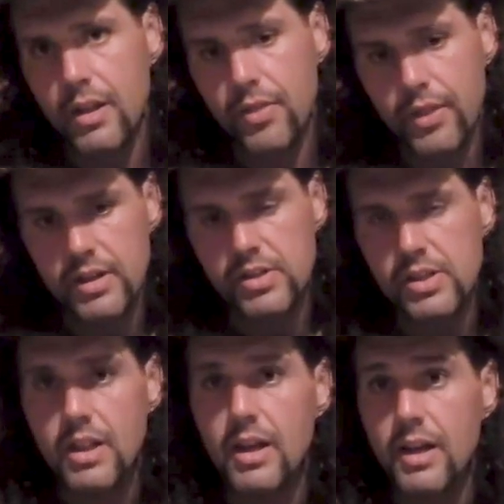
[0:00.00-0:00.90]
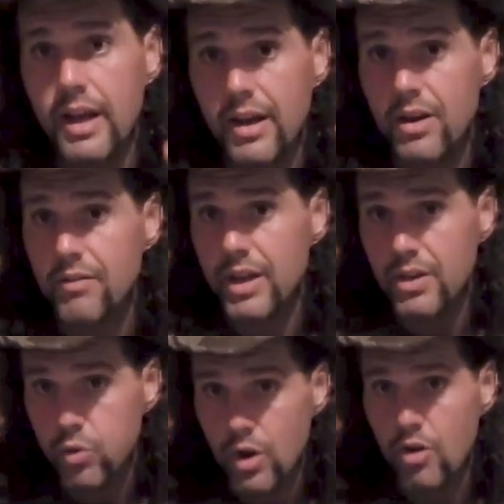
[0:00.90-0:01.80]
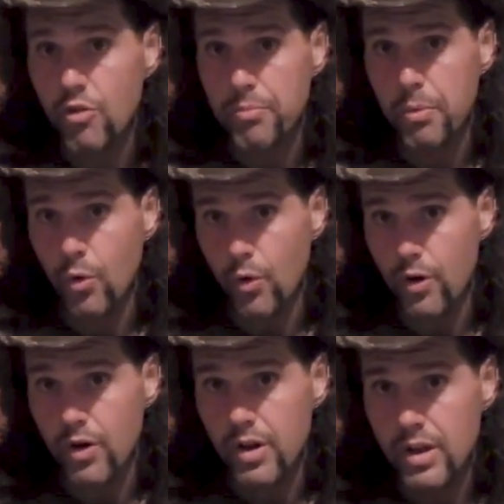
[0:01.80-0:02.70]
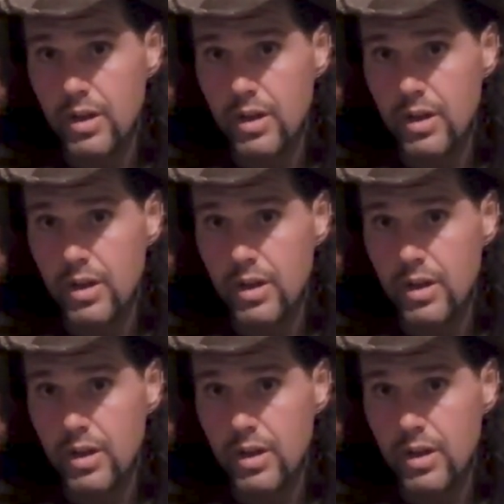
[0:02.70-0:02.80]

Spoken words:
this slug out of a 12 bore